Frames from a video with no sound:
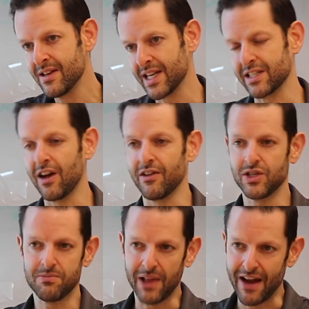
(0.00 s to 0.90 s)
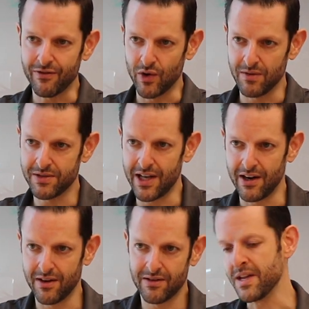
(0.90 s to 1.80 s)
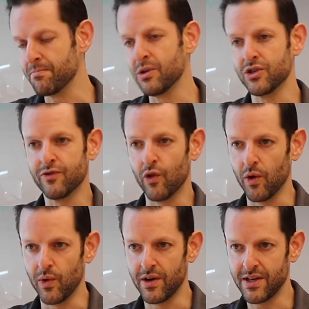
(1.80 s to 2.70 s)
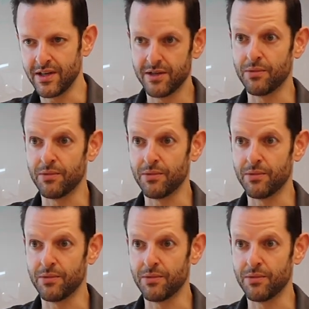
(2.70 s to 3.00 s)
technology platforms that are being pushed forward into